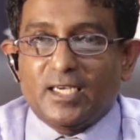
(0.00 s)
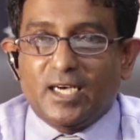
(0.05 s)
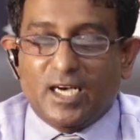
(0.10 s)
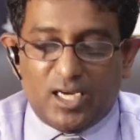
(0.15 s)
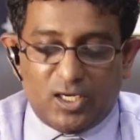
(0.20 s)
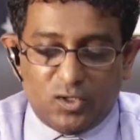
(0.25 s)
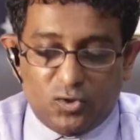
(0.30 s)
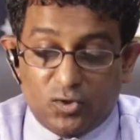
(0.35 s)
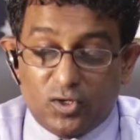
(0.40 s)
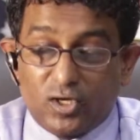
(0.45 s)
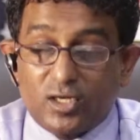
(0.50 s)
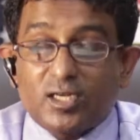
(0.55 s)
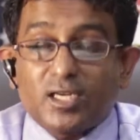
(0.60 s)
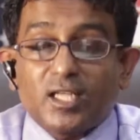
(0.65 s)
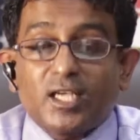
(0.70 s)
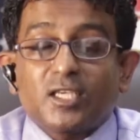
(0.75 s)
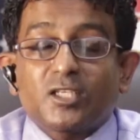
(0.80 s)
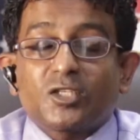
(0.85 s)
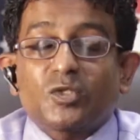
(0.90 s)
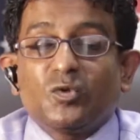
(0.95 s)
I do not
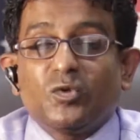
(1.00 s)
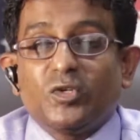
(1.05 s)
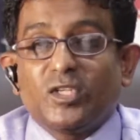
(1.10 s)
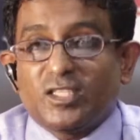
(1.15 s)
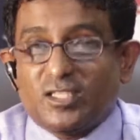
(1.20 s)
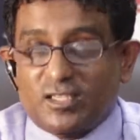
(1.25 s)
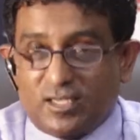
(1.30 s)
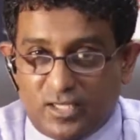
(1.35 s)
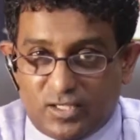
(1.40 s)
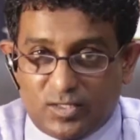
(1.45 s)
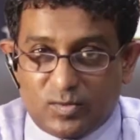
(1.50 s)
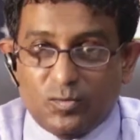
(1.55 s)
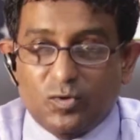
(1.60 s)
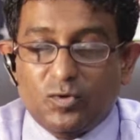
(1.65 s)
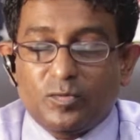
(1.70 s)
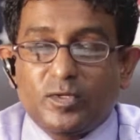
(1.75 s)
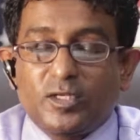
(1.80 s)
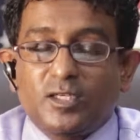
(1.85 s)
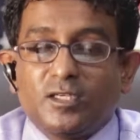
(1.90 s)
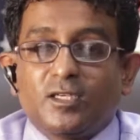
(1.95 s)
take students last
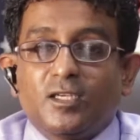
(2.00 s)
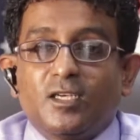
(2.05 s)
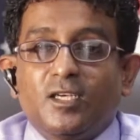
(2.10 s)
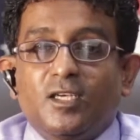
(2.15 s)
moment,